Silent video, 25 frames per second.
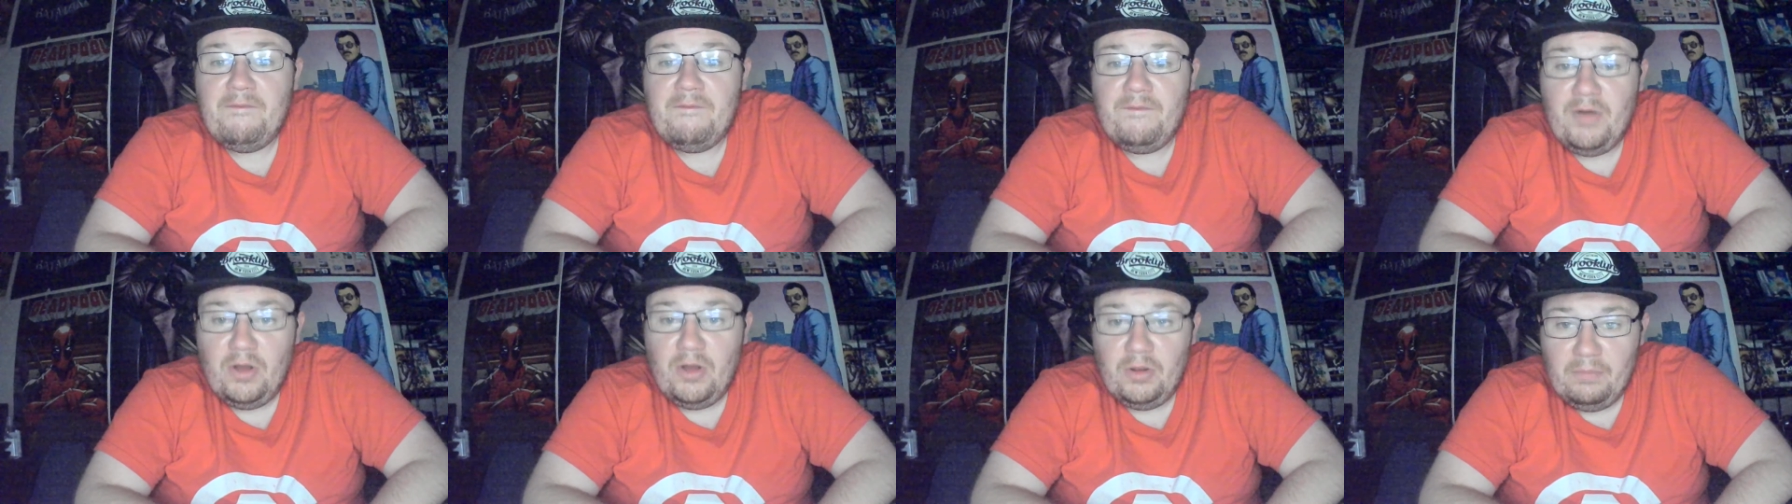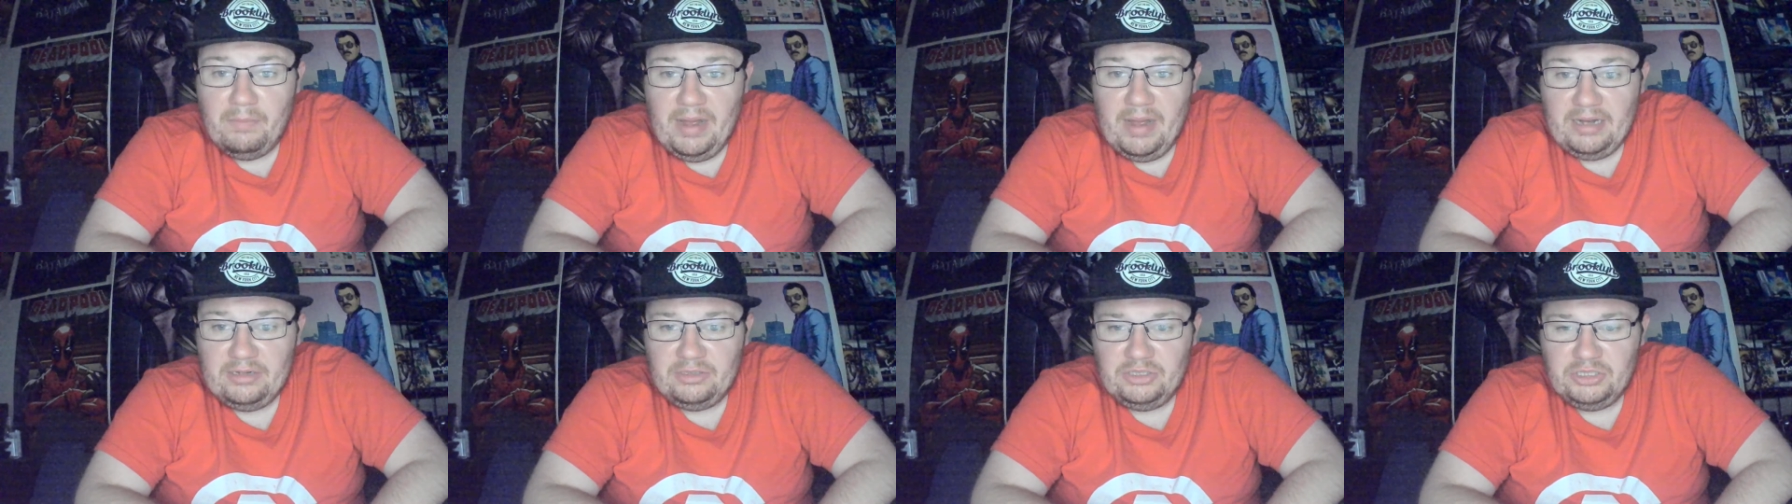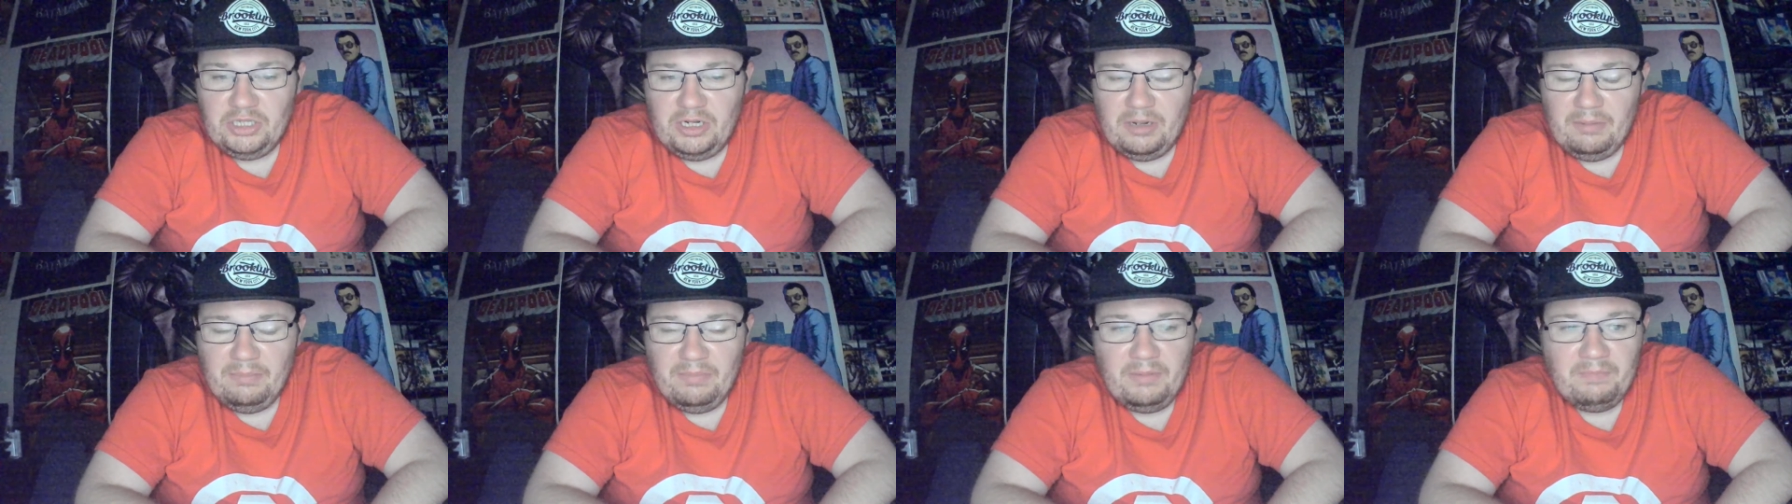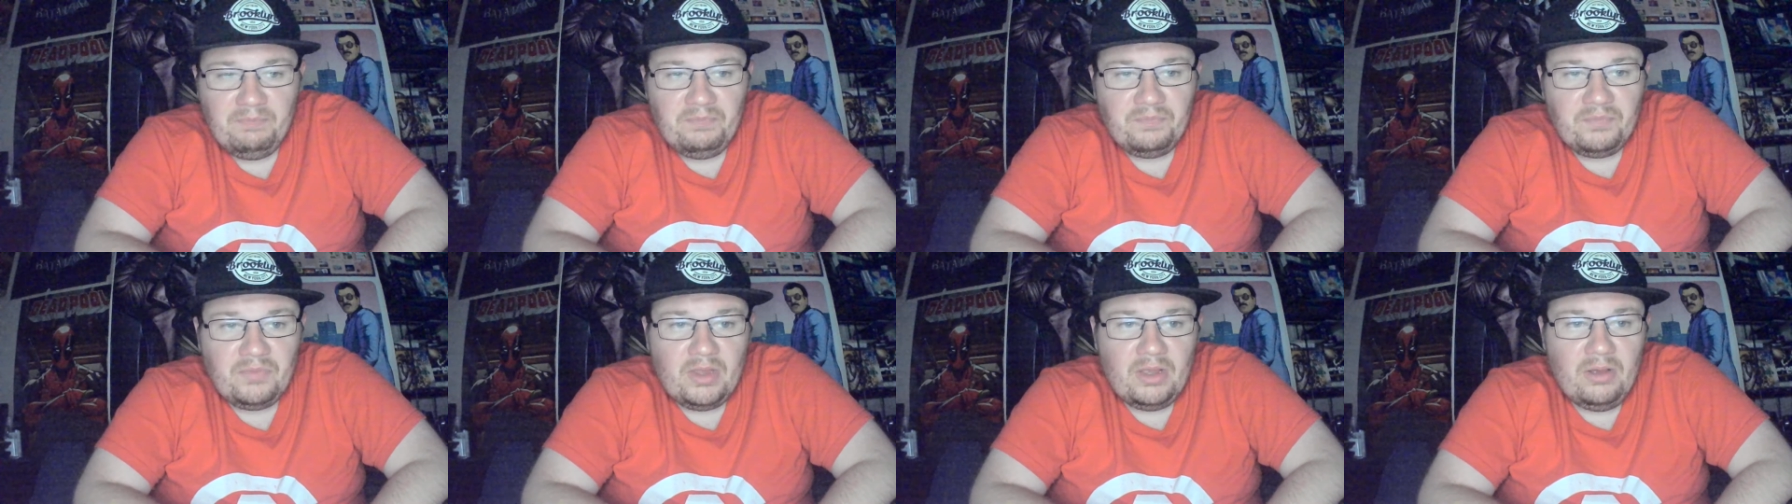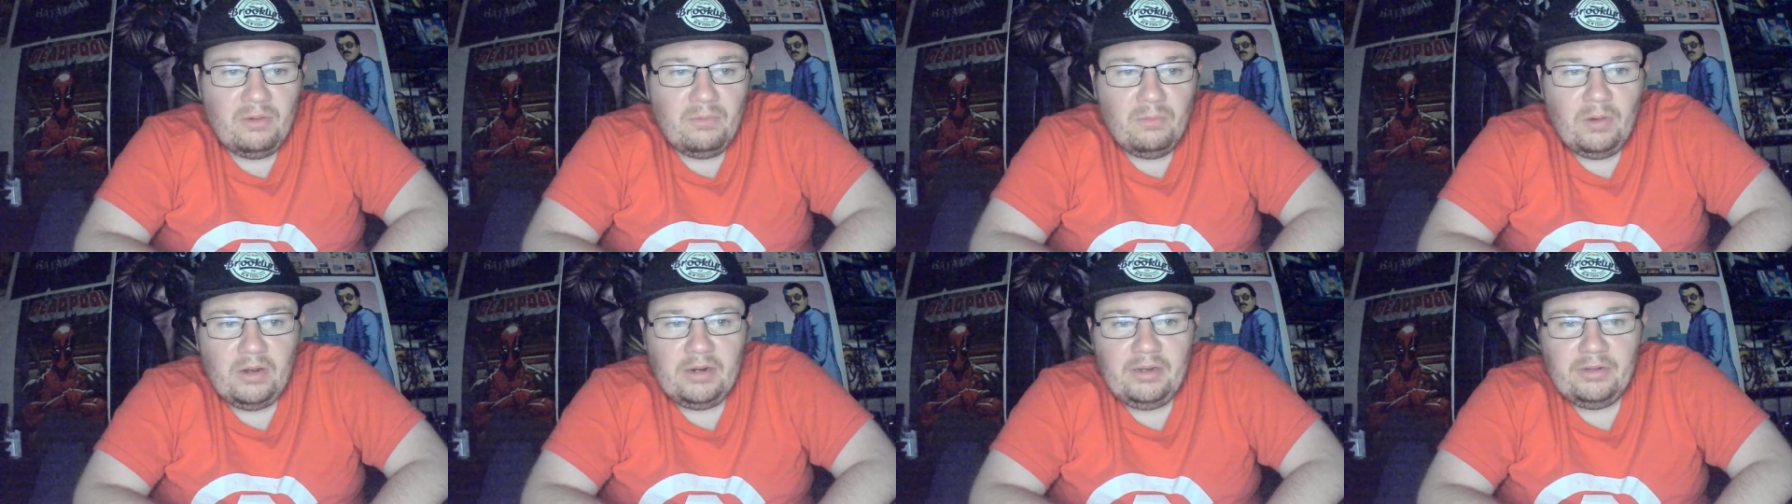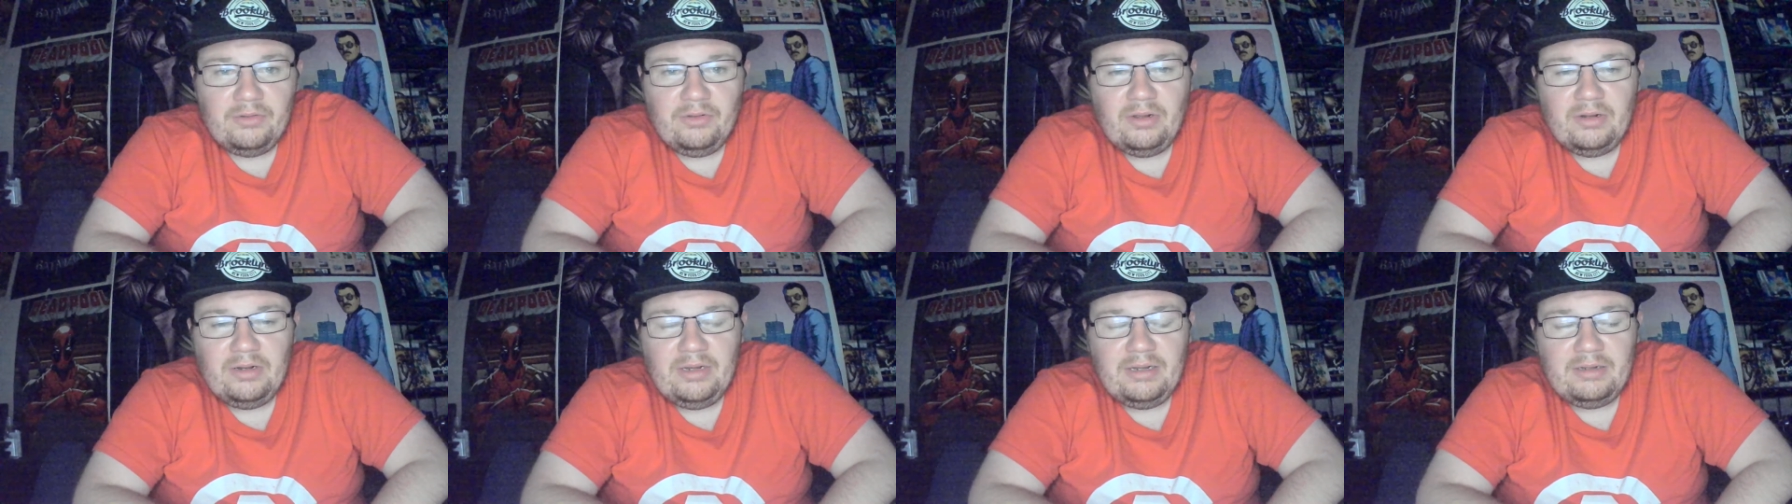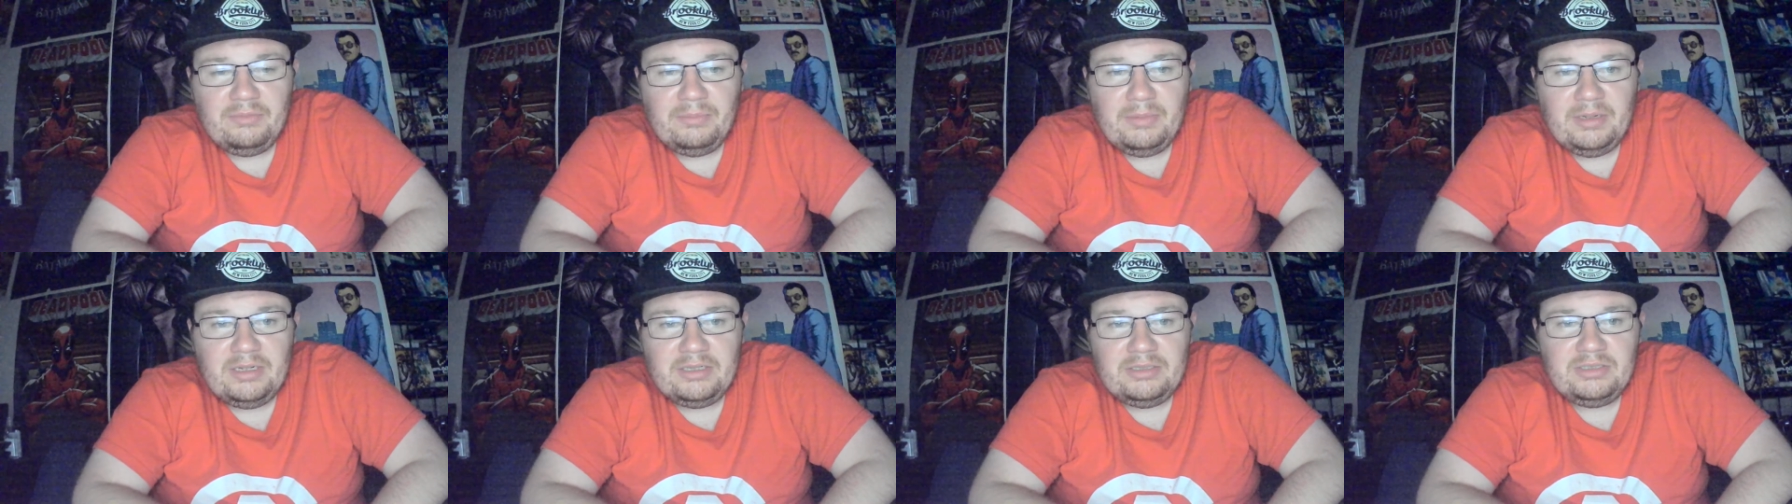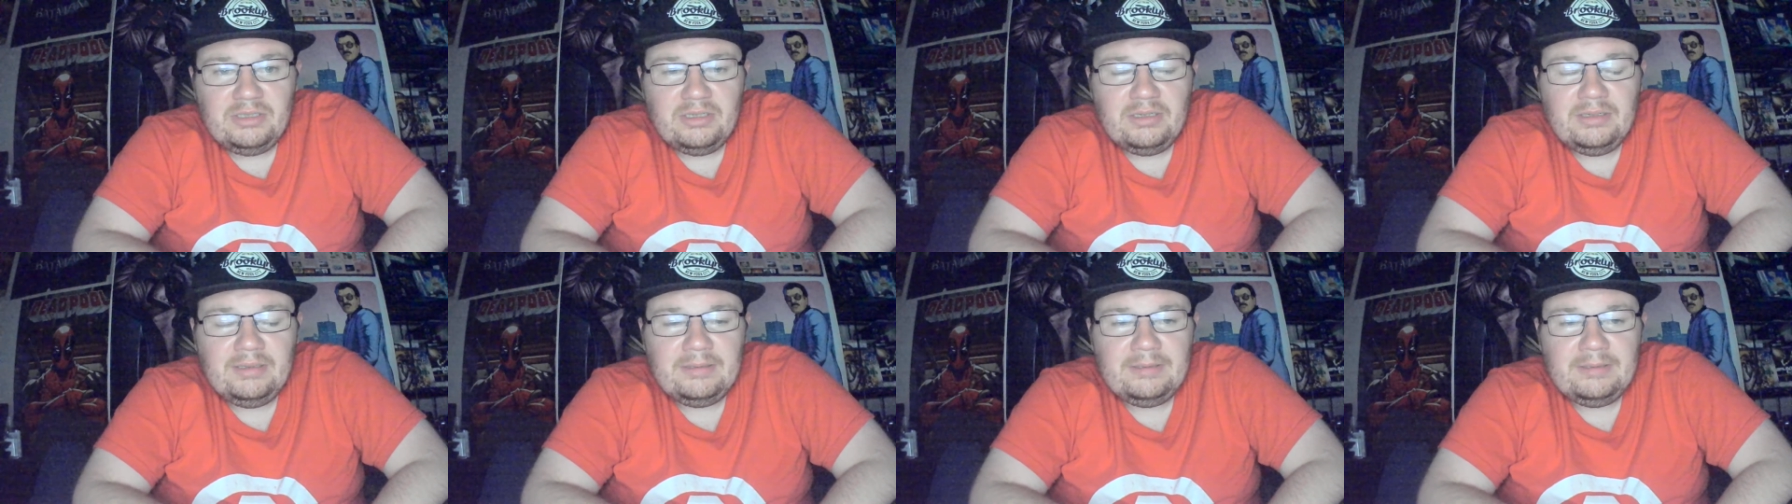fun matchup. What is our next match?